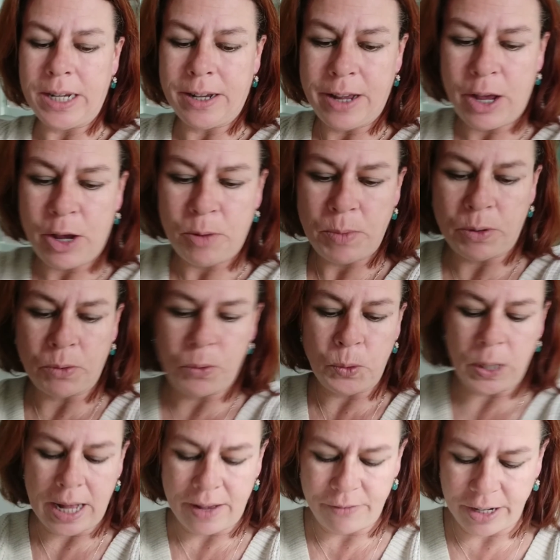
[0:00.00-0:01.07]
I hope you're all
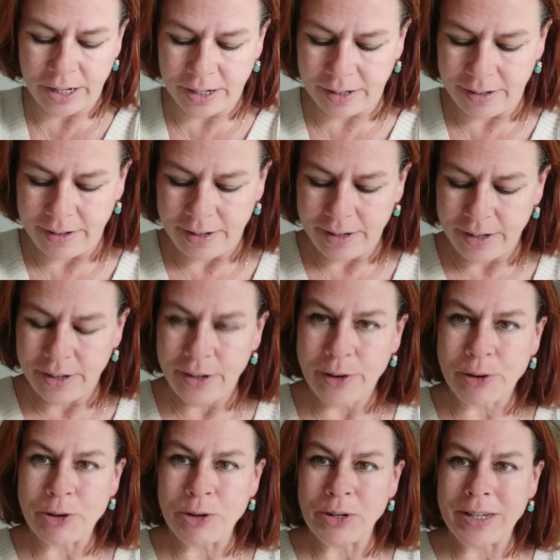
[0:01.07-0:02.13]
having a
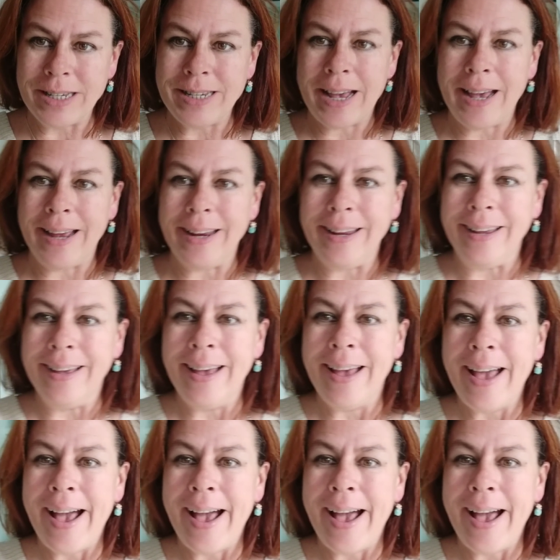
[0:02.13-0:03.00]
good day.